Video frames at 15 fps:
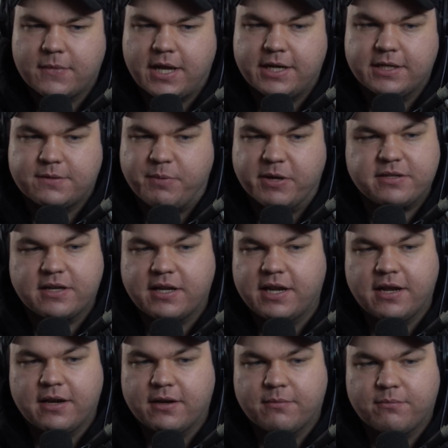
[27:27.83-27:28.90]
And it's
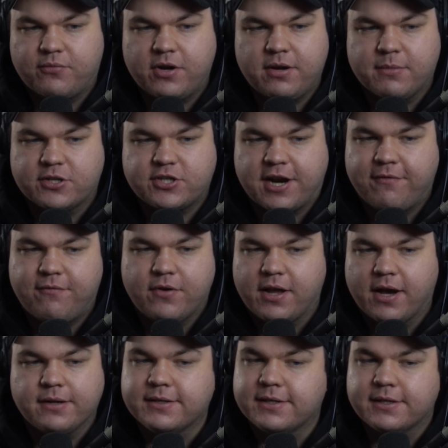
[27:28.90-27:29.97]
basically in pretty much every
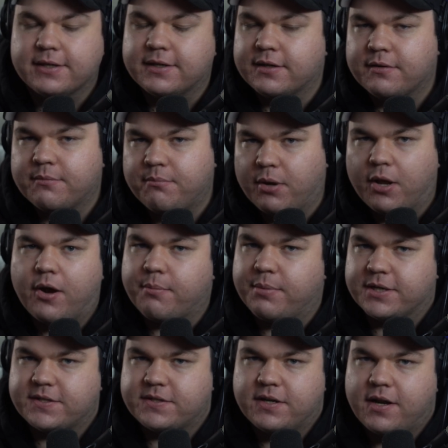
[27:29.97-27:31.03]
other
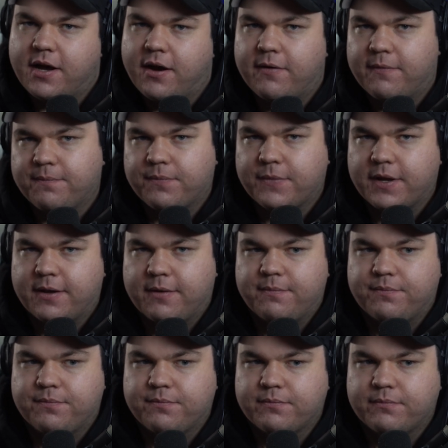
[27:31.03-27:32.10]
blockbuster now.
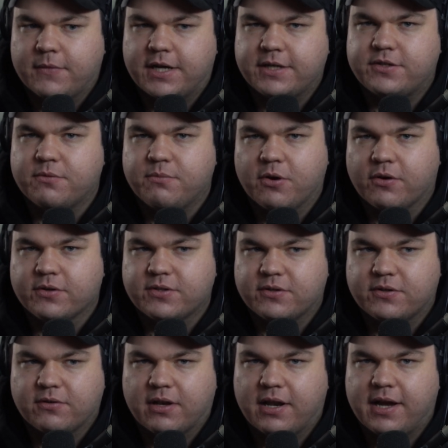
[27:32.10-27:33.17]
I assume you also
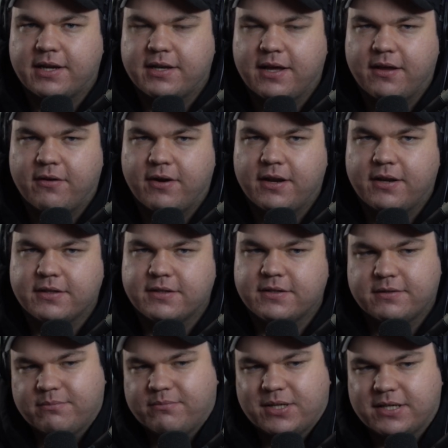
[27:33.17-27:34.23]
don't like that, right?
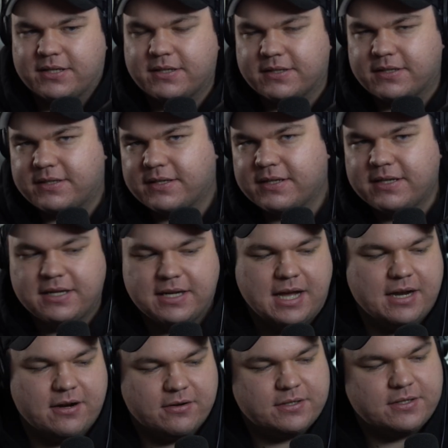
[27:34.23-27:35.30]
It's because
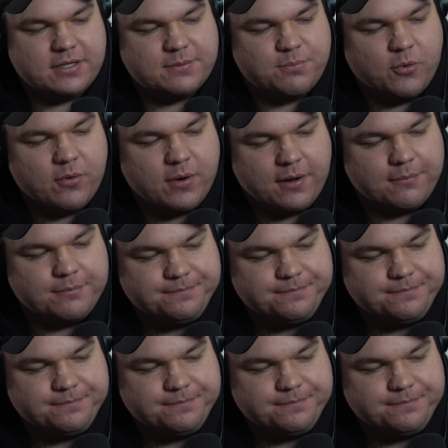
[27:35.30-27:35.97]
I don't know, it's boring.